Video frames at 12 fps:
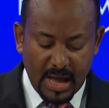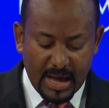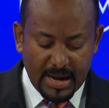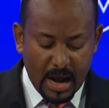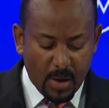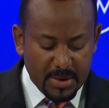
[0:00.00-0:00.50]

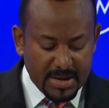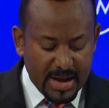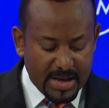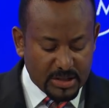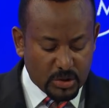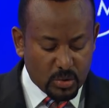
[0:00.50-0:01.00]
allowing
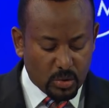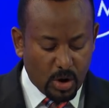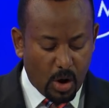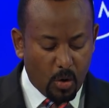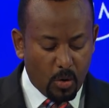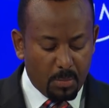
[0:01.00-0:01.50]
us to
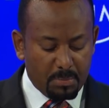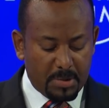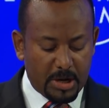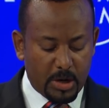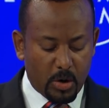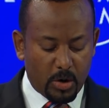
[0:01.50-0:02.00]
grow
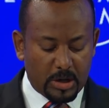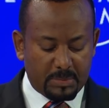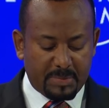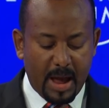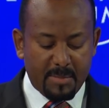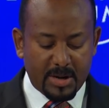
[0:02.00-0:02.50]
beyond
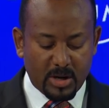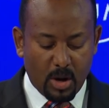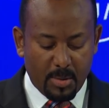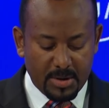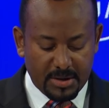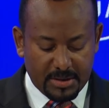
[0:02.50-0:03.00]
primary
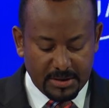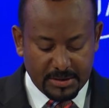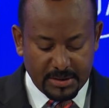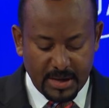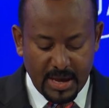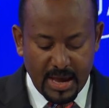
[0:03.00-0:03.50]

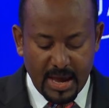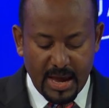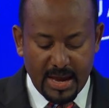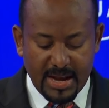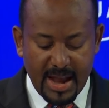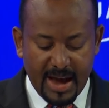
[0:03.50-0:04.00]
commodities
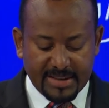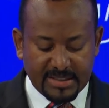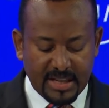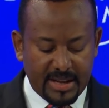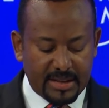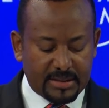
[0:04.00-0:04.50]
and
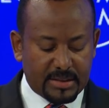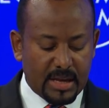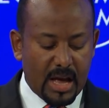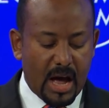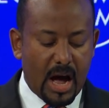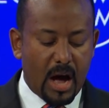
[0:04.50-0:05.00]
accelerate
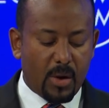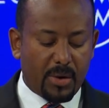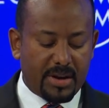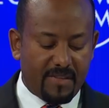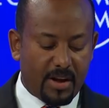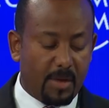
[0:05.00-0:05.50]
our
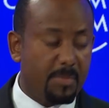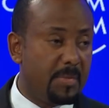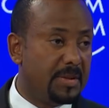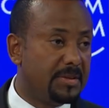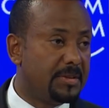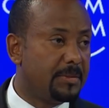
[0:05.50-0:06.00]

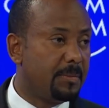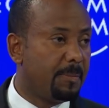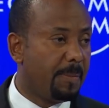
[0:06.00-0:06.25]
development.